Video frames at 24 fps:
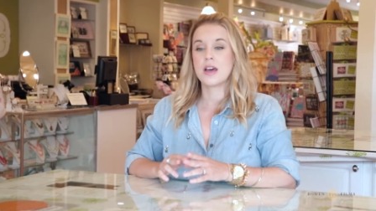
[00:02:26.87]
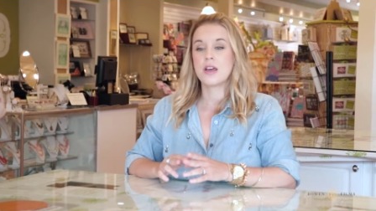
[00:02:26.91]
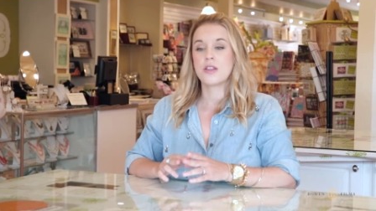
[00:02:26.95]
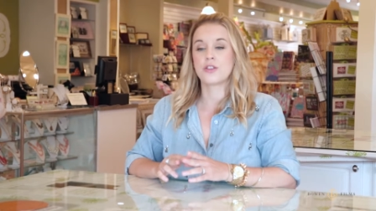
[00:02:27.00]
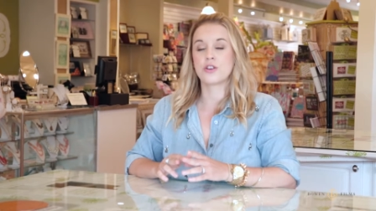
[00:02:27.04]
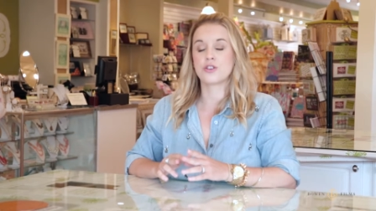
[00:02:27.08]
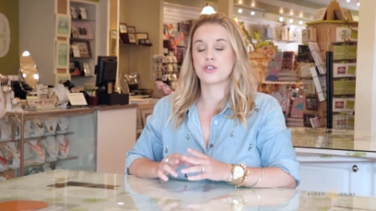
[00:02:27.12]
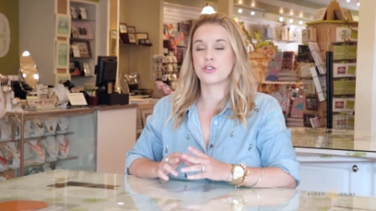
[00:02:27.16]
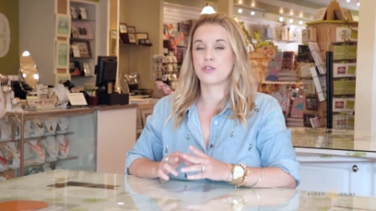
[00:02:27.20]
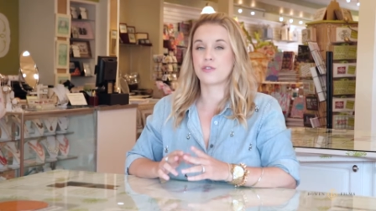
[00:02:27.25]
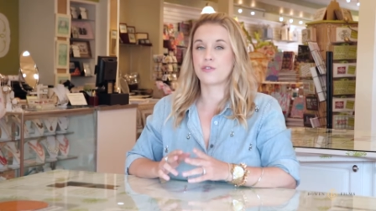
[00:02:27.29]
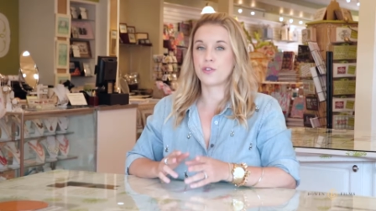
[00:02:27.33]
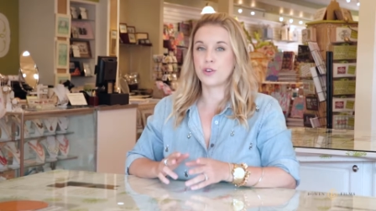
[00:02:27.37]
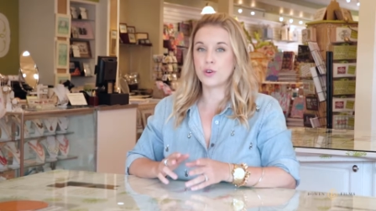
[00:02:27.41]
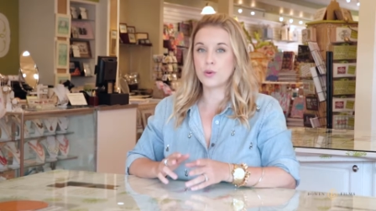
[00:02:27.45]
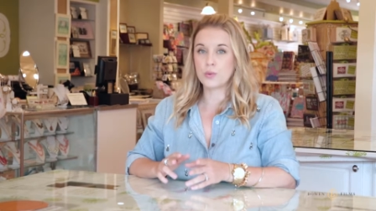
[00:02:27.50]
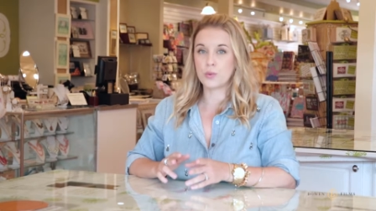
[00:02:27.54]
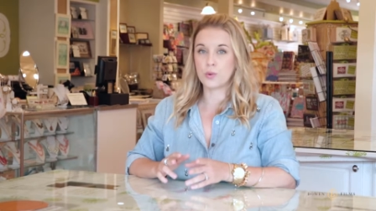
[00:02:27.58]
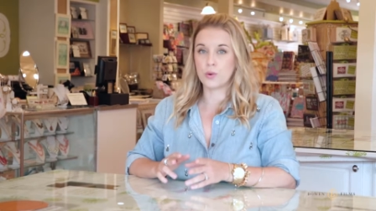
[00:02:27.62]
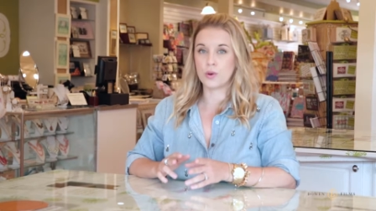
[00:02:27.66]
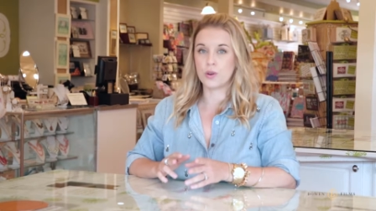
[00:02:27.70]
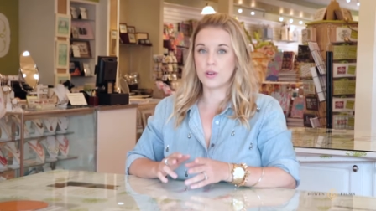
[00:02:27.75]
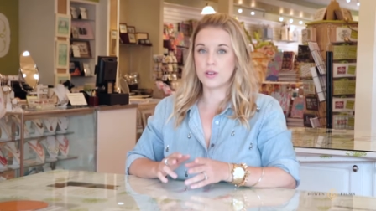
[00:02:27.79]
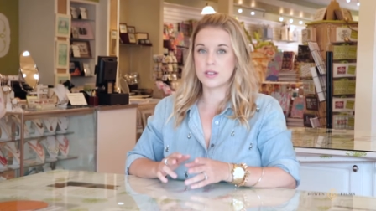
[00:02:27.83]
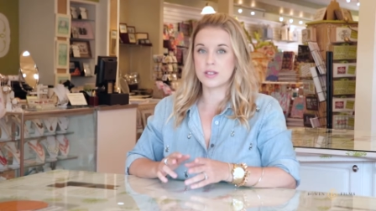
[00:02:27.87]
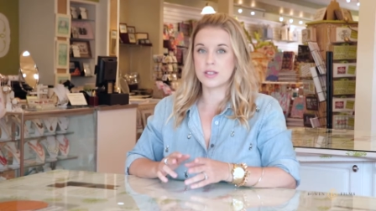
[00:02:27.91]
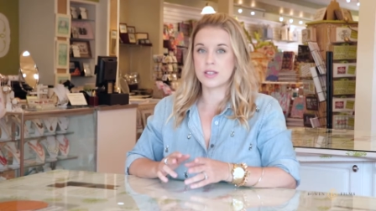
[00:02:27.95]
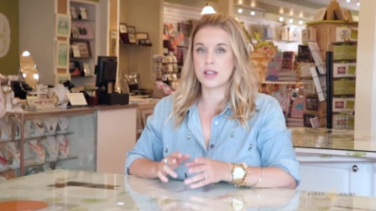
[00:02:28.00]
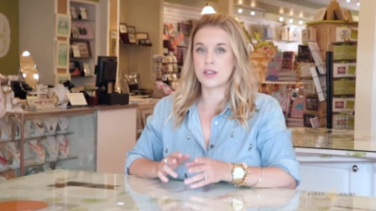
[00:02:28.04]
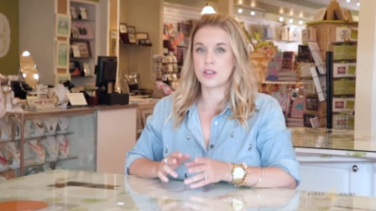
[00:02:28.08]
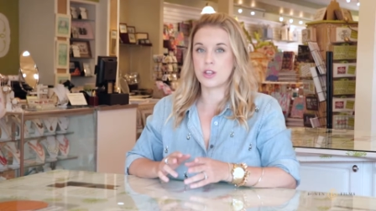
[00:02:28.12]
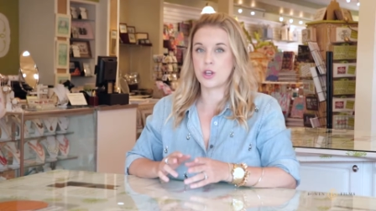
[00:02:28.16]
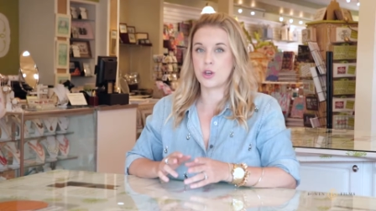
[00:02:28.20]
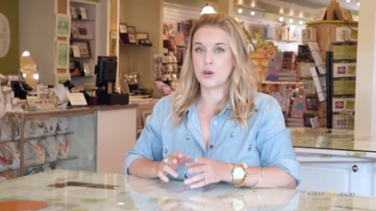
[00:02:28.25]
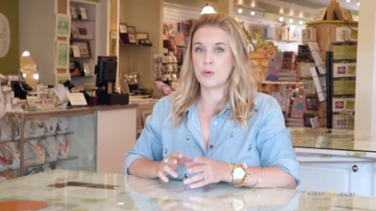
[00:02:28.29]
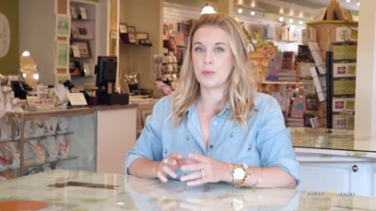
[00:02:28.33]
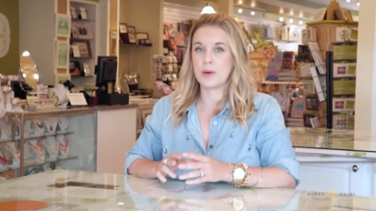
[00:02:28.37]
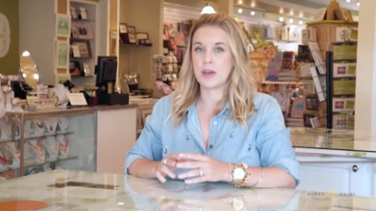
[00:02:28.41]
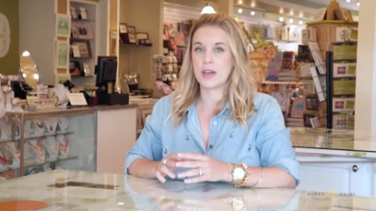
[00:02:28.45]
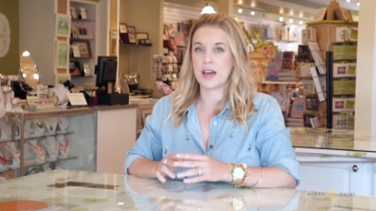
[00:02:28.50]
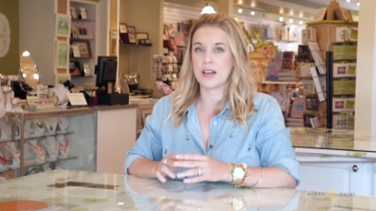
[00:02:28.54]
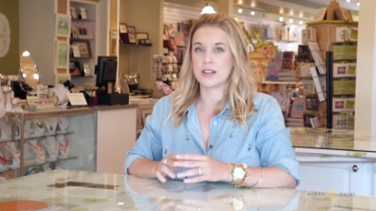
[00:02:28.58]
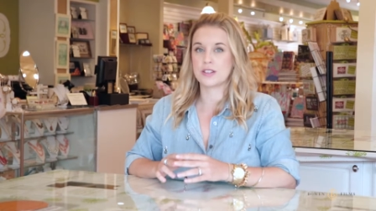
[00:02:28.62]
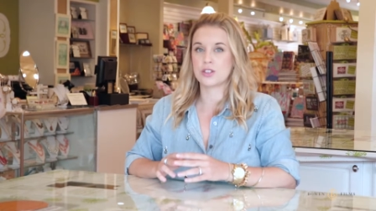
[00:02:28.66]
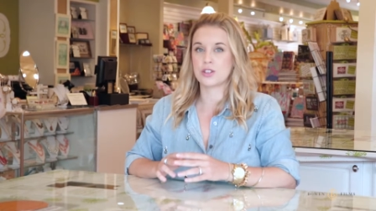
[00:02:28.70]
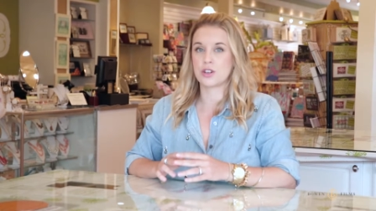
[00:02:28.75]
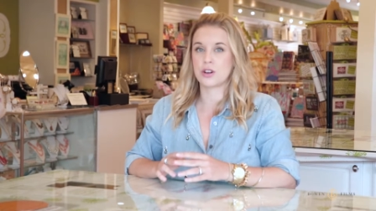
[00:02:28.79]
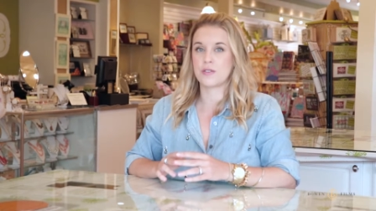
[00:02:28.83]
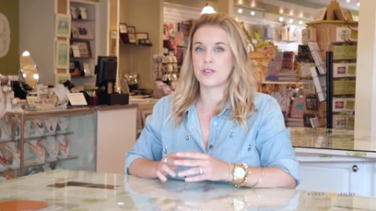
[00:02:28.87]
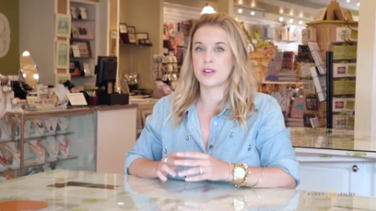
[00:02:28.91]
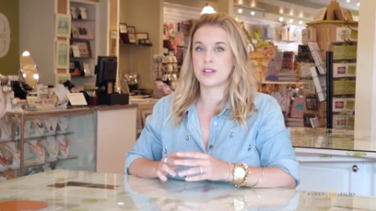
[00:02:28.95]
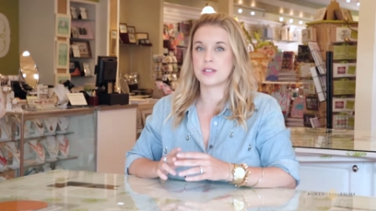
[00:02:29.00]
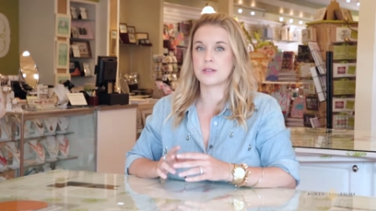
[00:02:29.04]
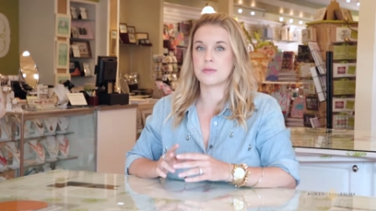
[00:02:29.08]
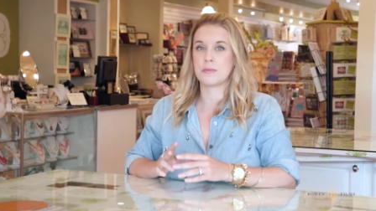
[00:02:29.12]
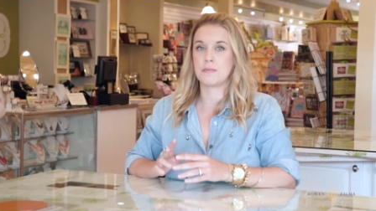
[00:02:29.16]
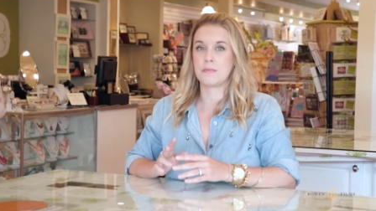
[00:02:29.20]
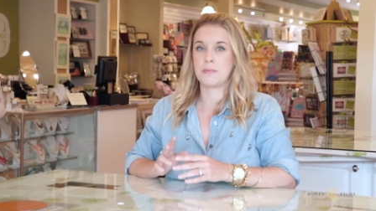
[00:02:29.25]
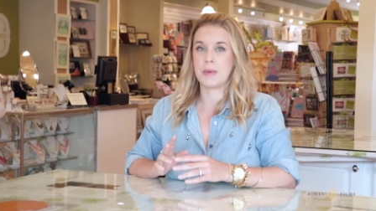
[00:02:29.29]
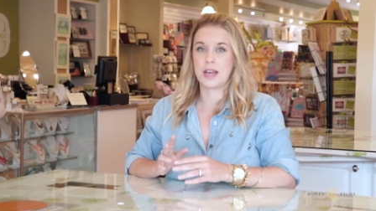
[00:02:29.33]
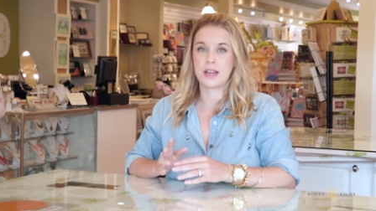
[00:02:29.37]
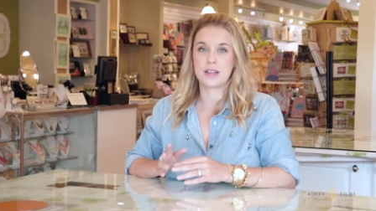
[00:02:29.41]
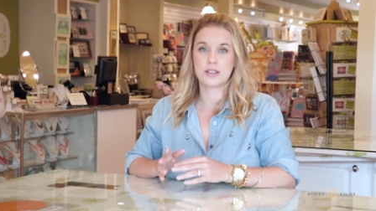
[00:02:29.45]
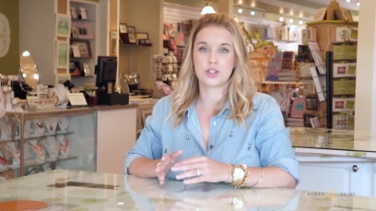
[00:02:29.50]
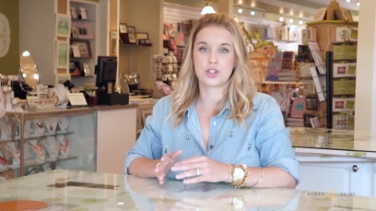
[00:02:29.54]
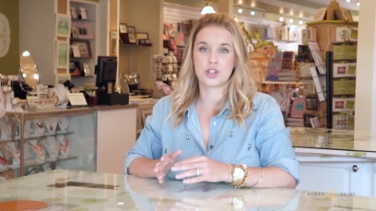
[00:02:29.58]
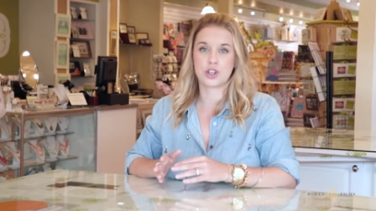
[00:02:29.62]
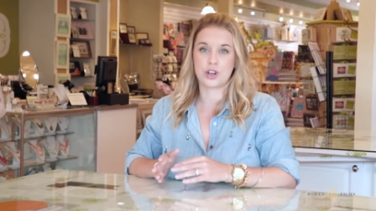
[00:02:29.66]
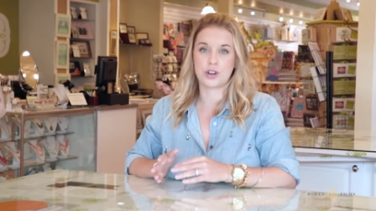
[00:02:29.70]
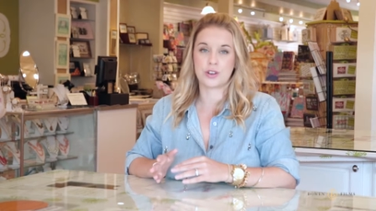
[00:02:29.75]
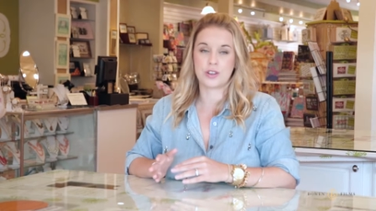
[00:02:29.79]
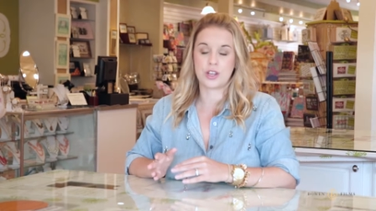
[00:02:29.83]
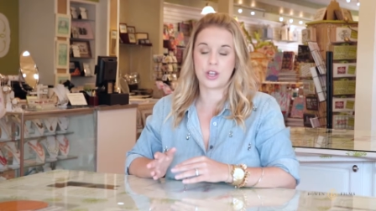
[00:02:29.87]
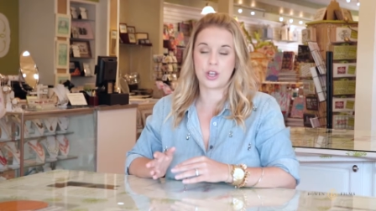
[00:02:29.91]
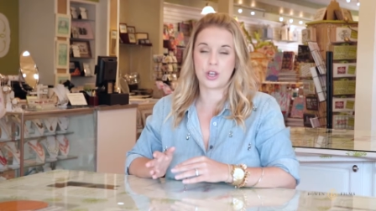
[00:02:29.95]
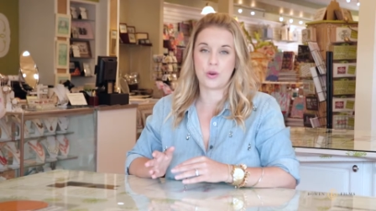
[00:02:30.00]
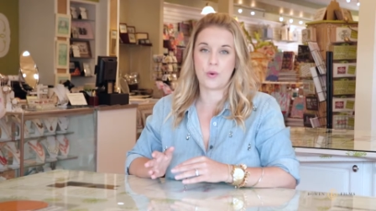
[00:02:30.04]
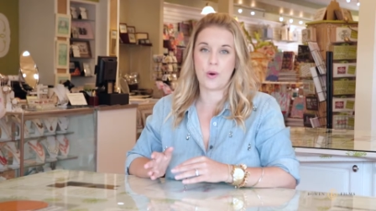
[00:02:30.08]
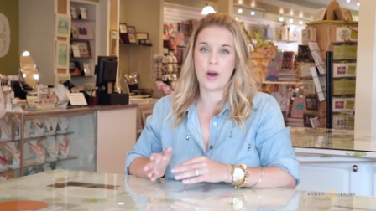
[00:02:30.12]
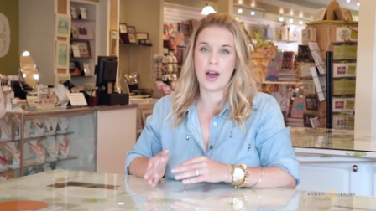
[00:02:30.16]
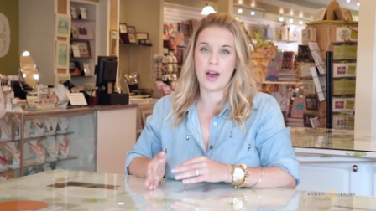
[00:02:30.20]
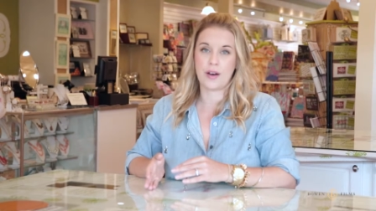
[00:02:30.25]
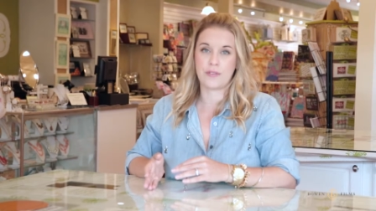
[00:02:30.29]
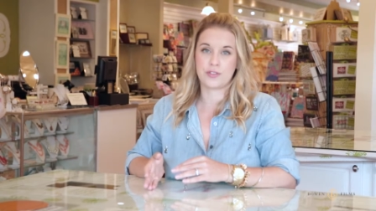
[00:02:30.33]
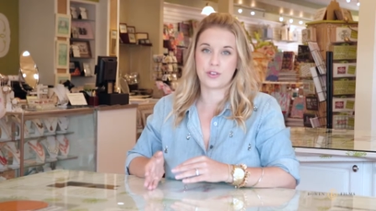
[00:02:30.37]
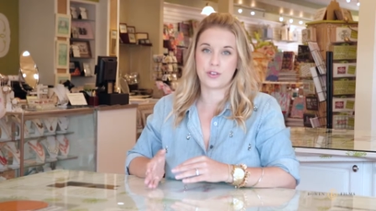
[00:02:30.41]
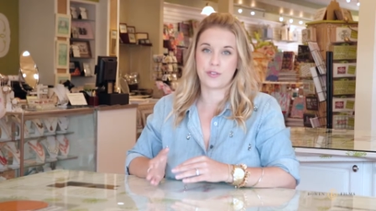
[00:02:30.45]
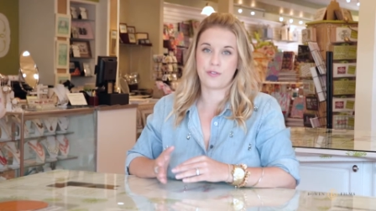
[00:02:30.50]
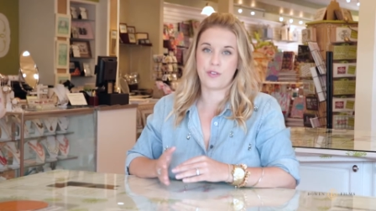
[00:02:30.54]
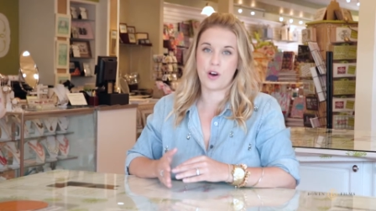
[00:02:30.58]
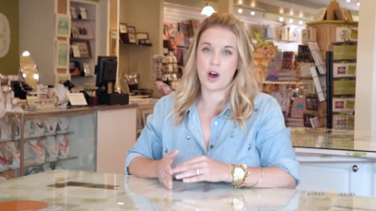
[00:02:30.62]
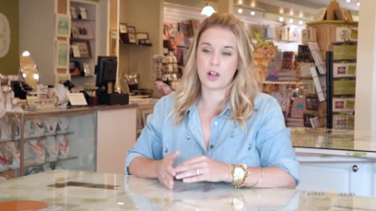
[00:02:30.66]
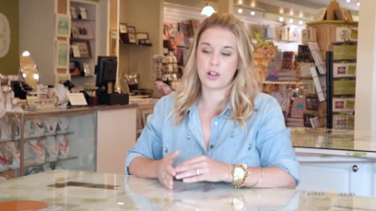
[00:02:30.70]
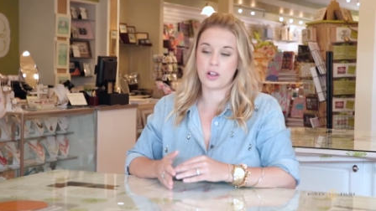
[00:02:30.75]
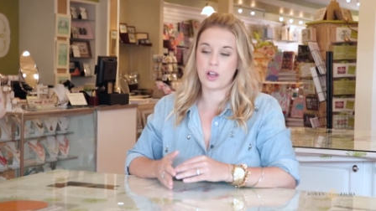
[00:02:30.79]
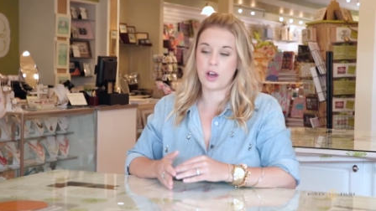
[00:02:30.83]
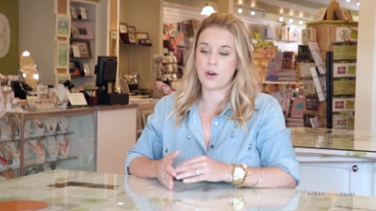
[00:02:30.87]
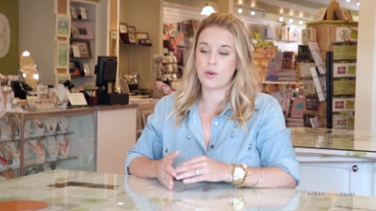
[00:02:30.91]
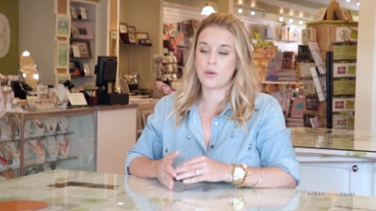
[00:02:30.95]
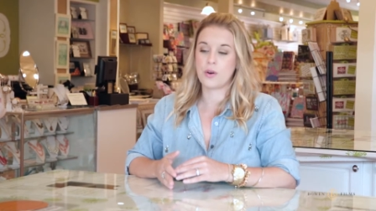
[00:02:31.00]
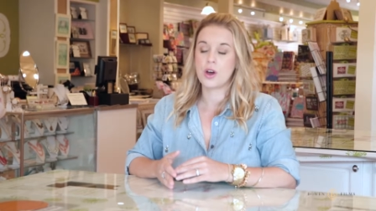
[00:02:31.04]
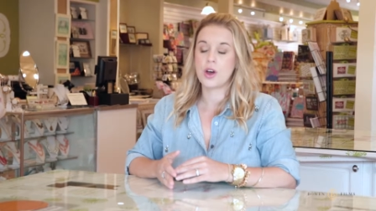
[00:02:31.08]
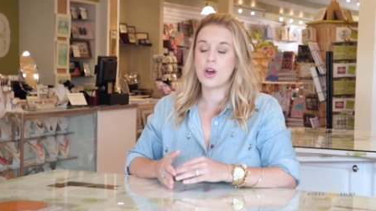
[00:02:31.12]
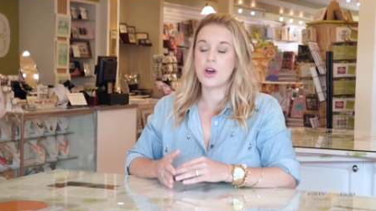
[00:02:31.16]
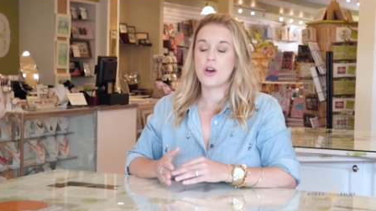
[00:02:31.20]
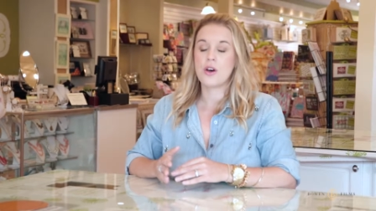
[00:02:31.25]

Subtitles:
there's a few rules that the UPS service makes sure that you have to follow.